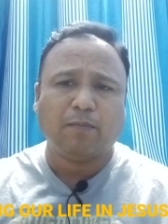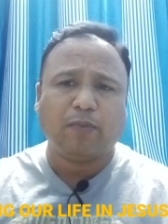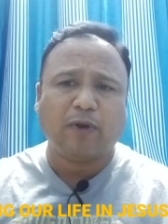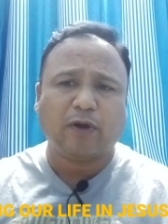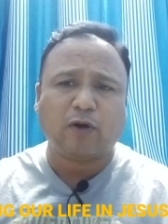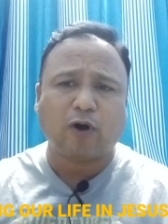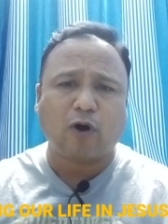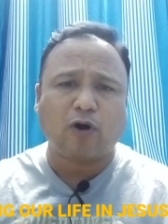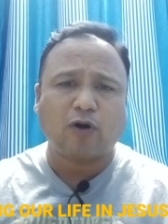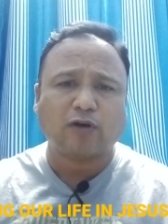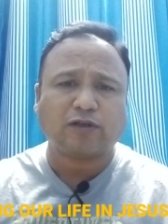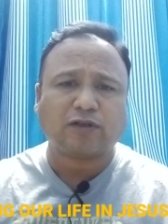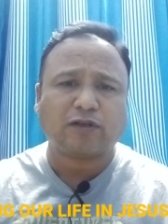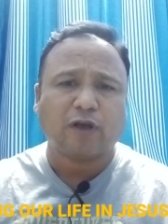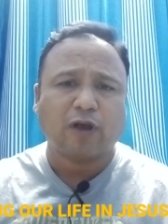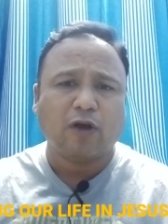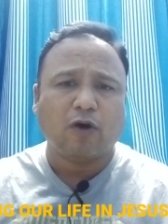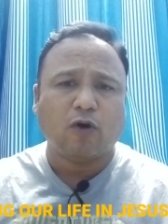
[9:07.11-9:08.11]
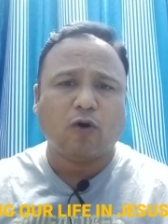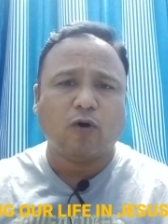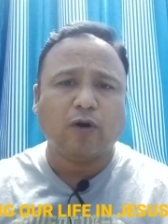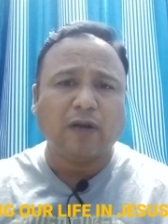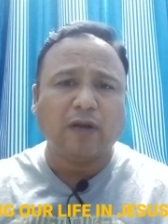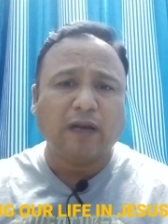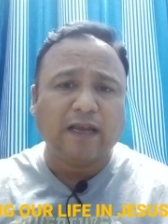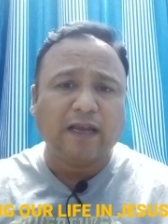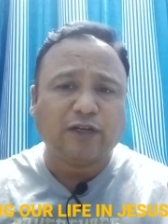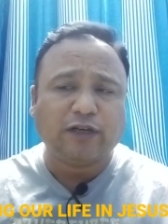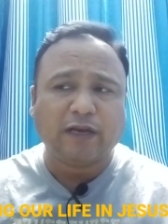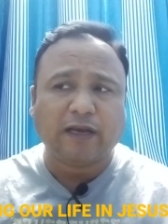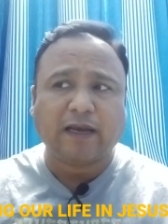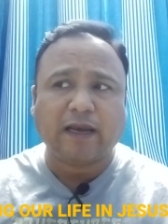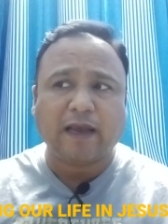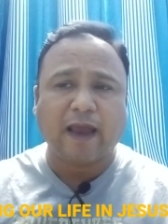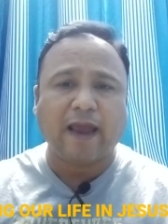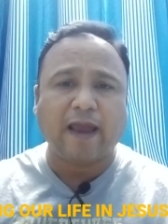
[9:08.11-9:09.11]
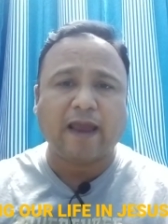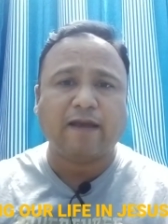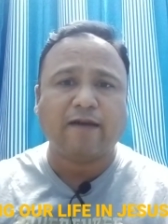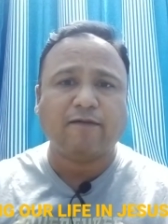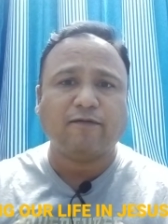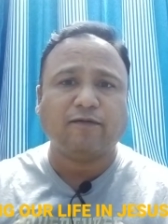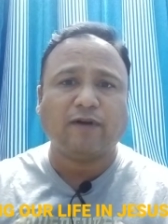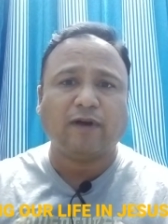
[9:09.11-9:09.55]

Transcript: because only she gave